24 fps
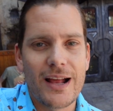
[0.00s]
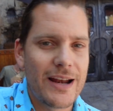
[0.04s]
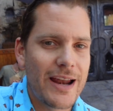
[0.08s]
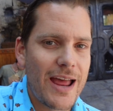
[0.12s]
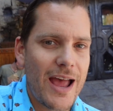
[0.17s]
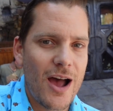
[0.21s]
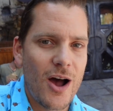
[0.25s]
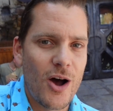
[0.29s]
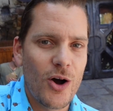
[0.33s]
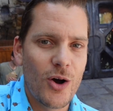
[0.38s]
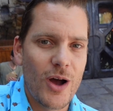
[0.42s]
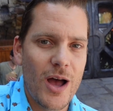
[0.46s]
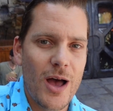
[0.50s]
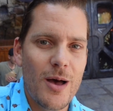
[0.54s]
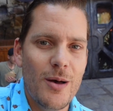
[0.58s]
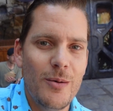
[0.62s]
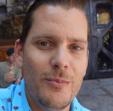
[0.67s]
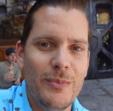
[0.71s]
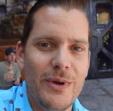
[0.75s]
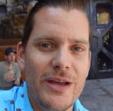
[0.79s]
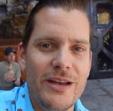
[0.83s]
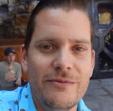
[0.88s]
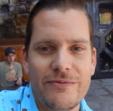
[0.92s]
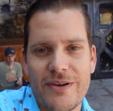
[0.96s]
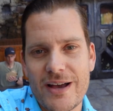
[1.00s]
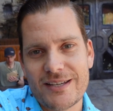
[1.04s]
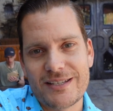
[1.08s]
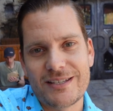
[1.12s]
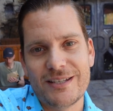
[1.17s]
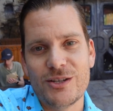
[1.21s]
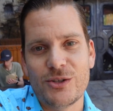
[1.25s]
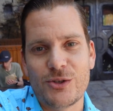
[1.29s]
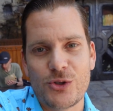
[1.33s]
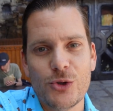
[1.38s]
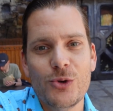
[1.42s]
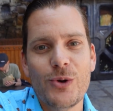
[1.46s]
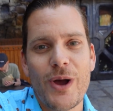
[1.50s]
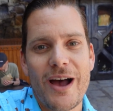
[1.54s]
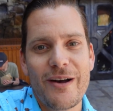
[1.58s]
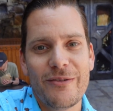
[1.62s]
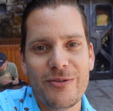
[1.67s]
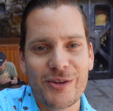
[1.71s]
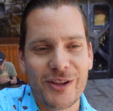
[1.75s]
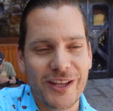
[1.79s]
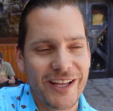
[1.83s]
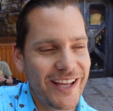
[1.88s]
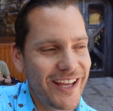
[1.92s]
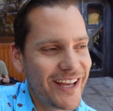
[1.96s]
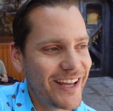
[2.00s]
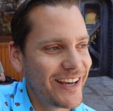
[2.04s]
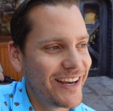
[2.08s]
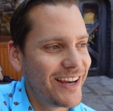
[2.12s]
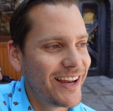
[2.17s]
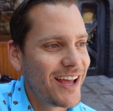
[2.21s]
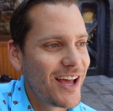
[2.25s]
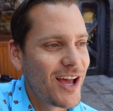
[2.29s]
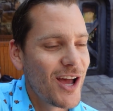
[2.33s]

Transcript: now am invested too heavily in.